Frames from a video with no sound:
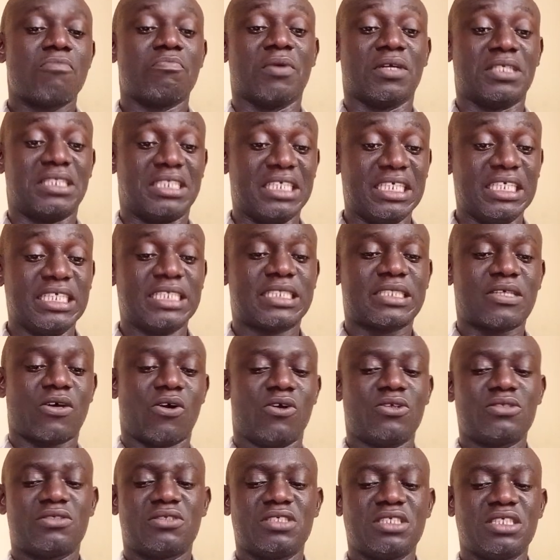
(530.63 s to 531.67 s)
But these
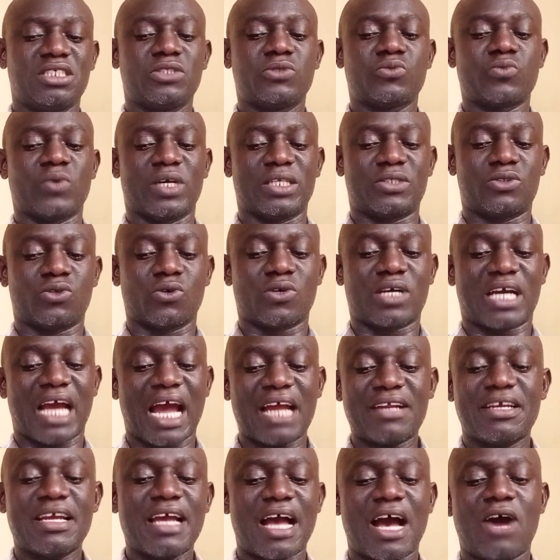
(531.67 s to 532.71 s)
countries were to
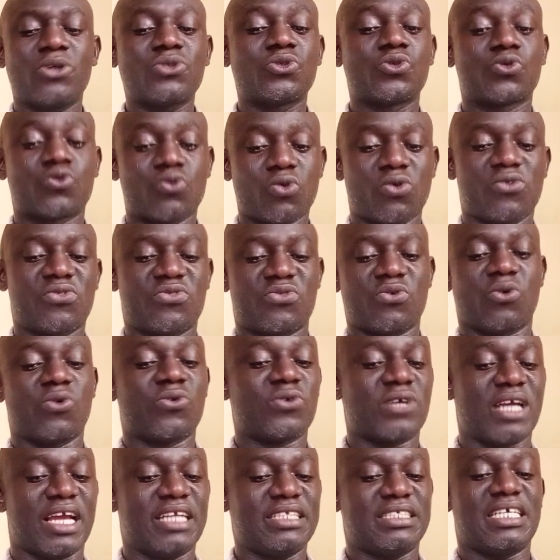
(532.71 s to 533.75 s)
carry out
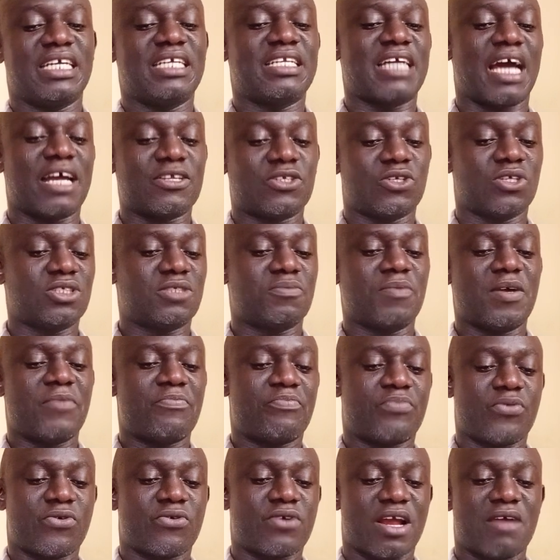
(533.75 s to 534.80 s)
growth-oriented
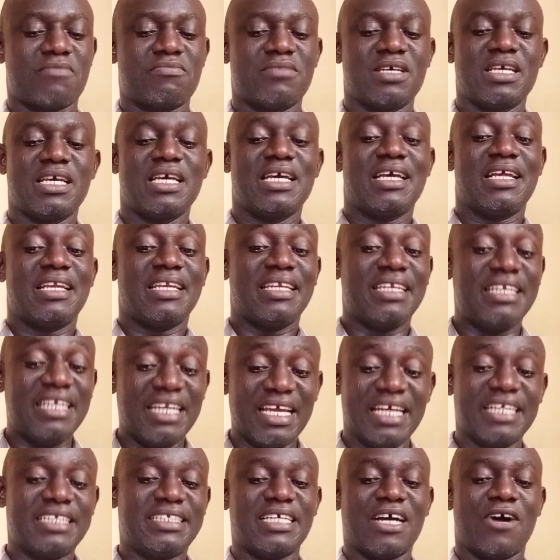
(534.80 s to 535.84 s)
adjustment program
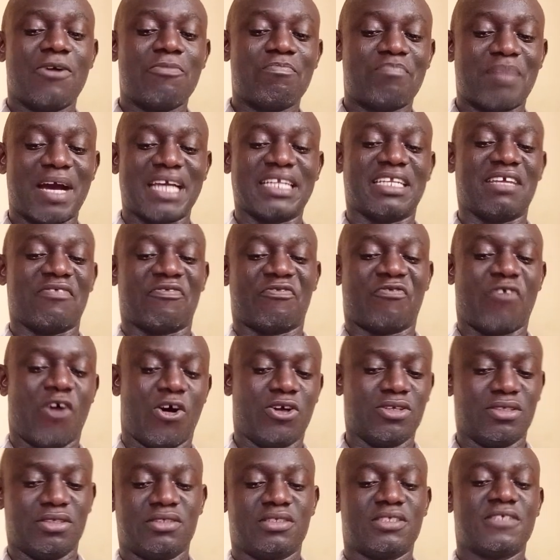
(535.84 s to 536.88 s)
laid down by the
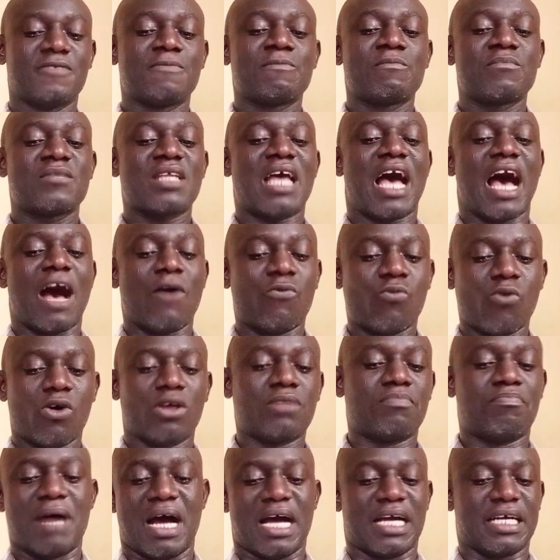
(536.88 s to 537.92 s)
fund and
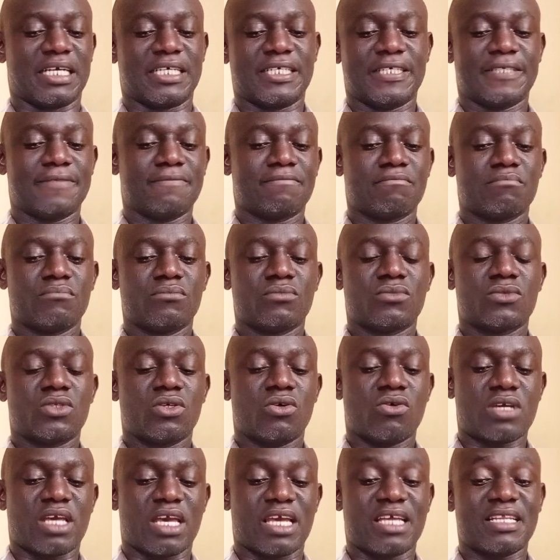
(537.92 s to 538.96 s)
World Bank.
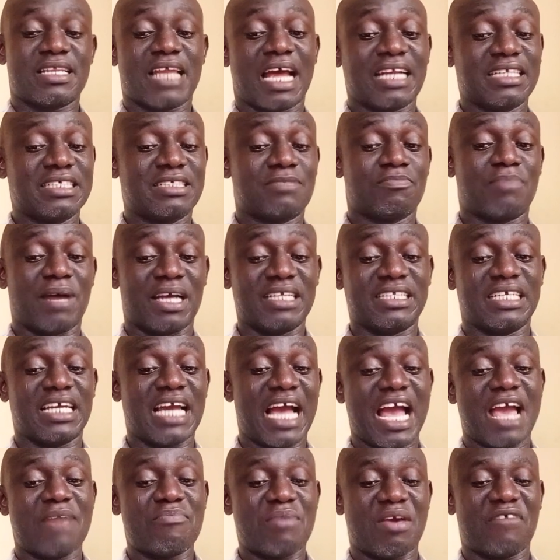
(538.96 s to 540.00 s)
That is by the
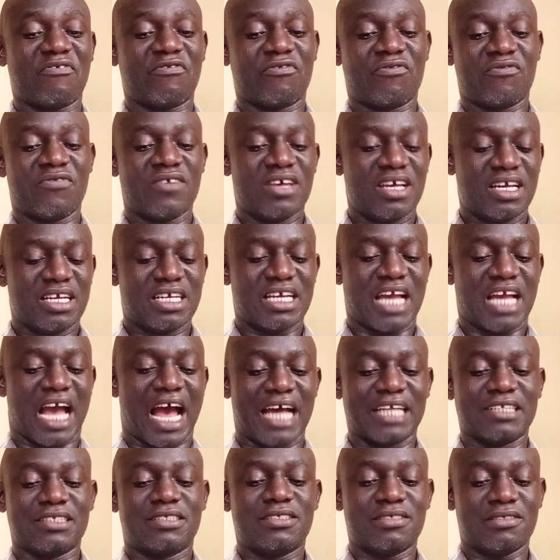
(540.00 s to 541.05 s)
IMF
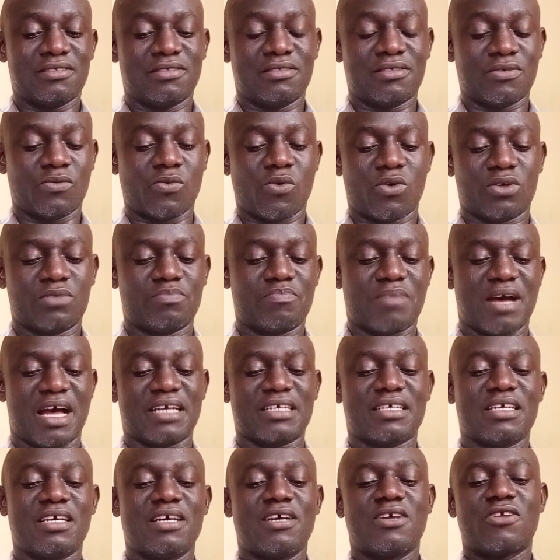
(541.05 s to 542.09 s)
and the World Bank.